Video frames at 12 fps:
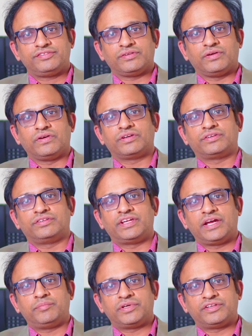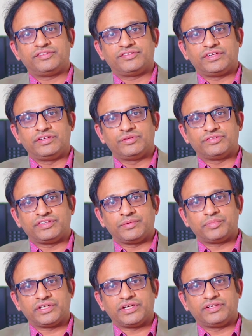or diabetes-induced
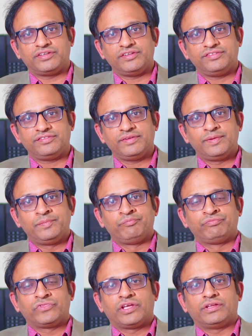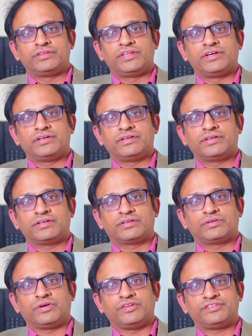hepatitis, the
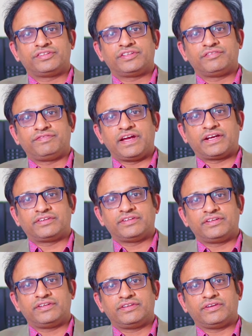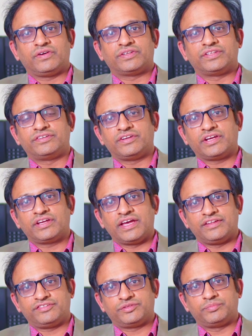causative factor or the drug
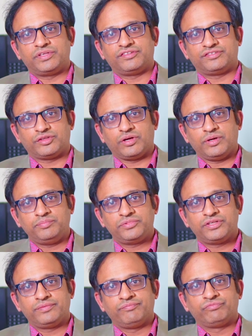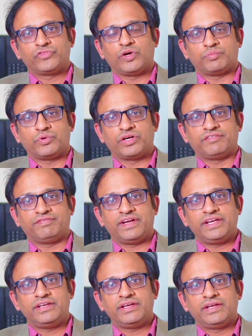has to be stopped or
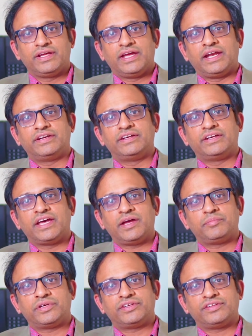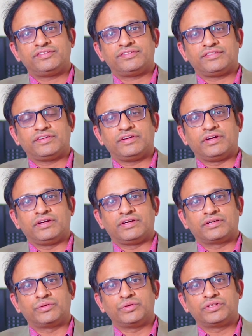modified. And in diabetes,
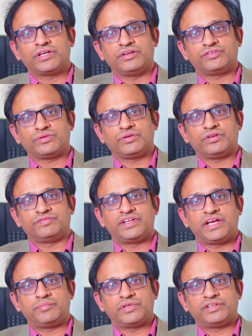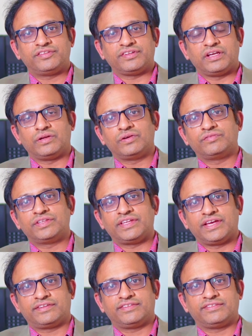good control of diabetes along with
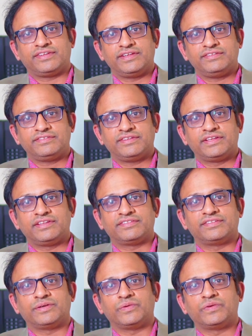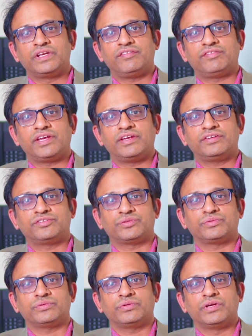exercise is the only way
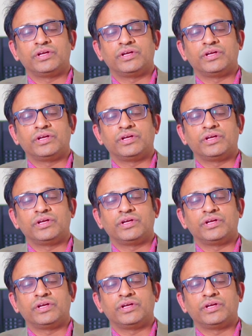to